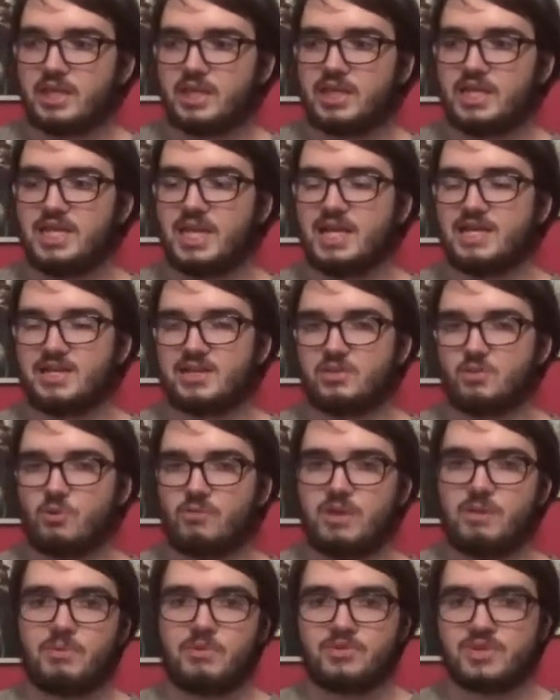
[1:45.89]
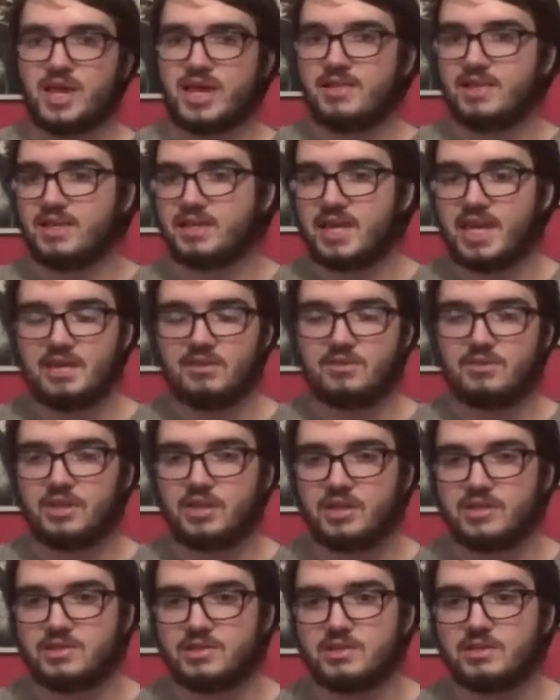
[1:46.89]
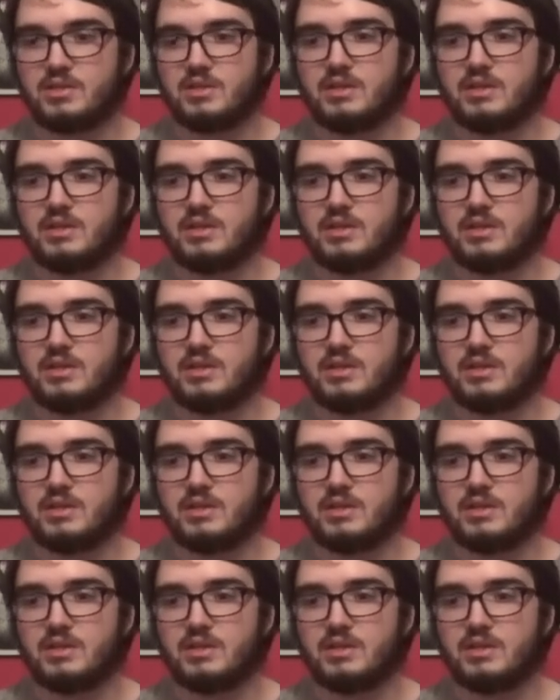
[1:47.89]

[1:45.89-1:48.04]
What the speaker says: he has a sort of evil side like Caitlin does,